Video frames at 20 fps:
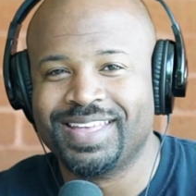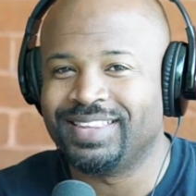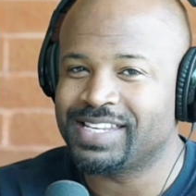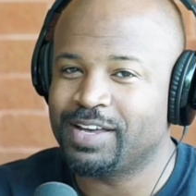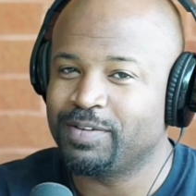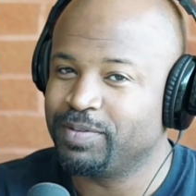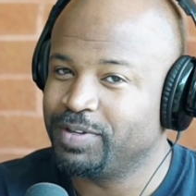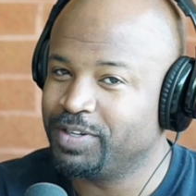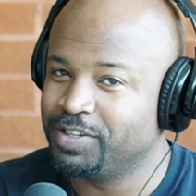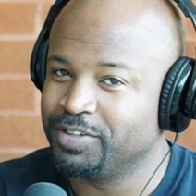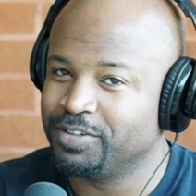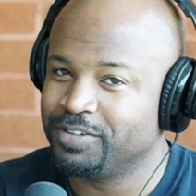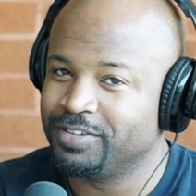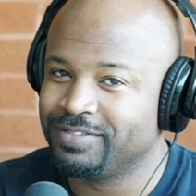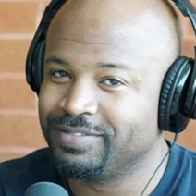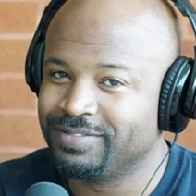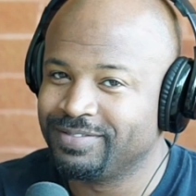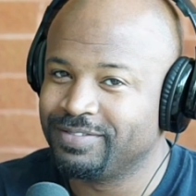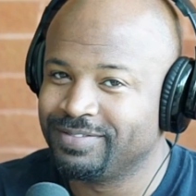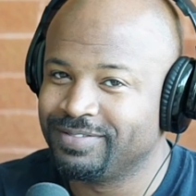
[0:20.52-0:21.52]
That's how
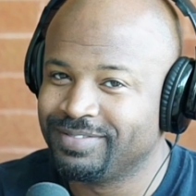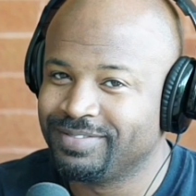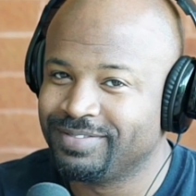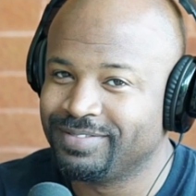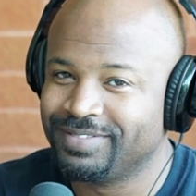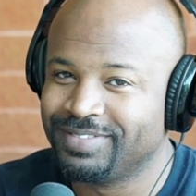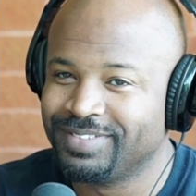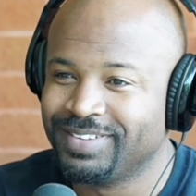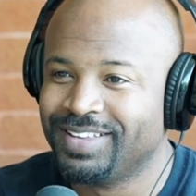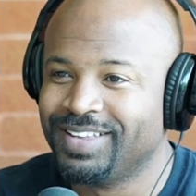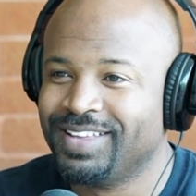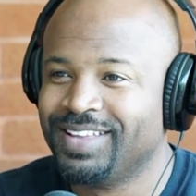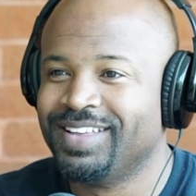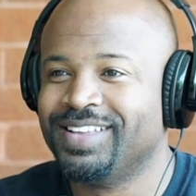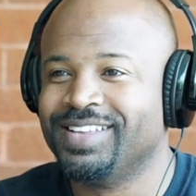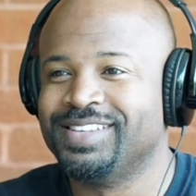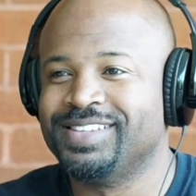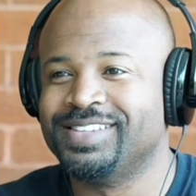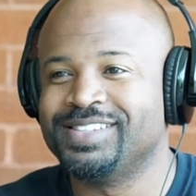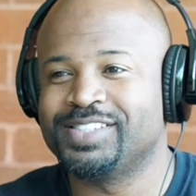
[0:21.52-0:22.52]
we do.
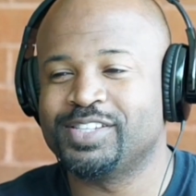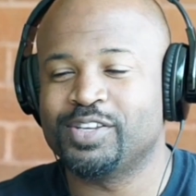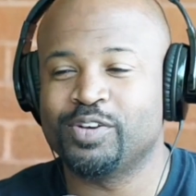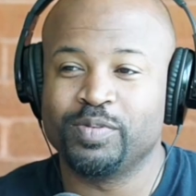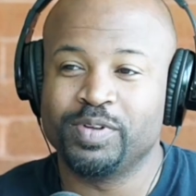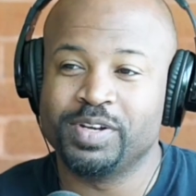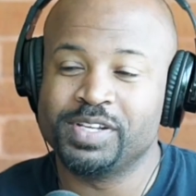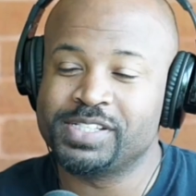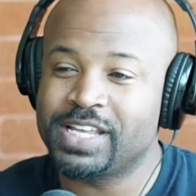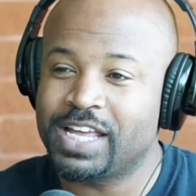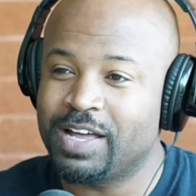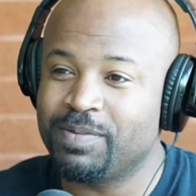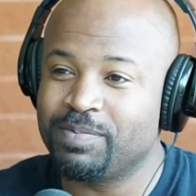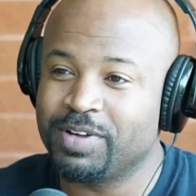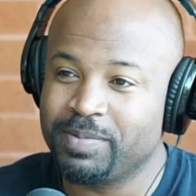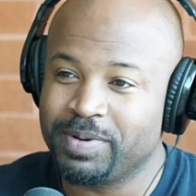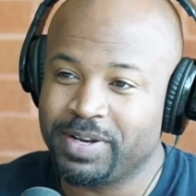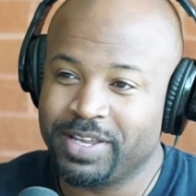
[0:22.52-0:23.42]
So when is the album coming